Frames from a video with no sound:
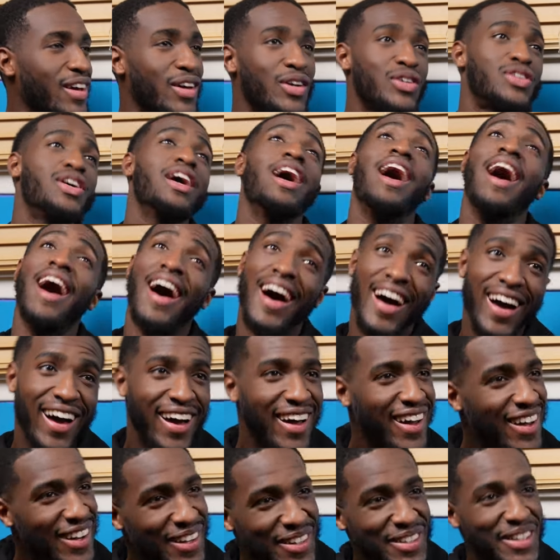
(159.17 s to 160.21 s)
you just,
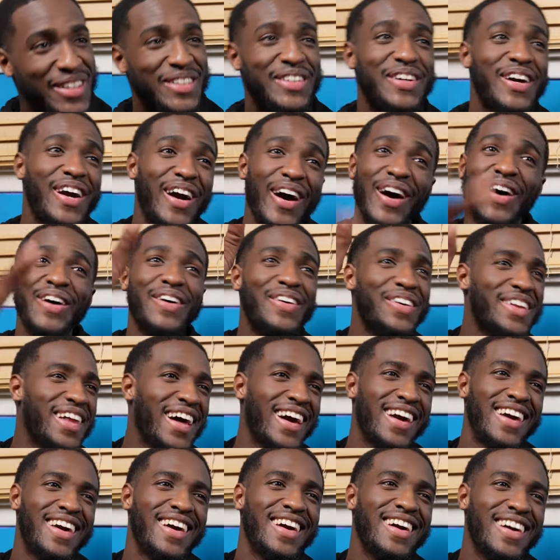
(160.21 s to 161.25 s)
you just go
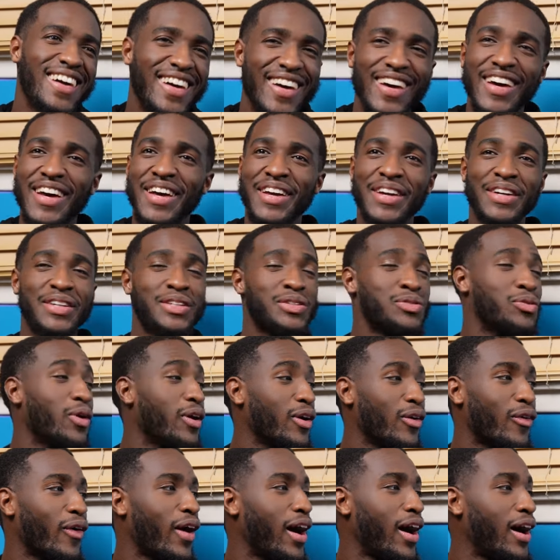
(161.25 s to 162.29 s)
like you just
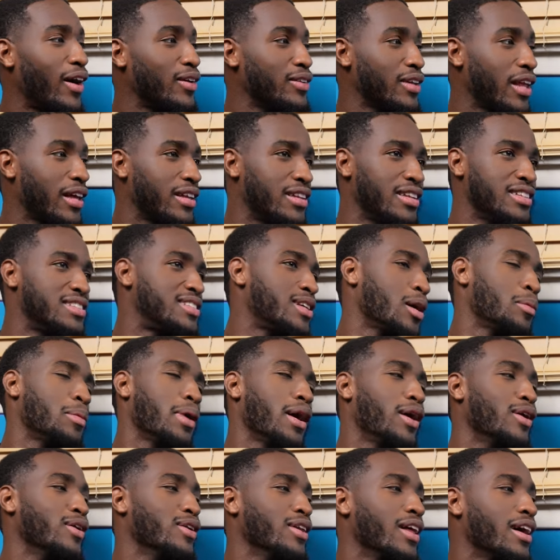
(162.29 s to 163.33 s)
run around like then sub
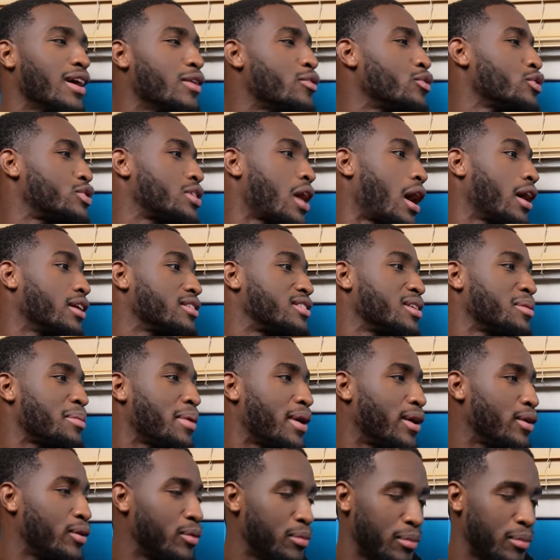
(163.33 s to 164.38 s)
out. Like if you're tired, sub out.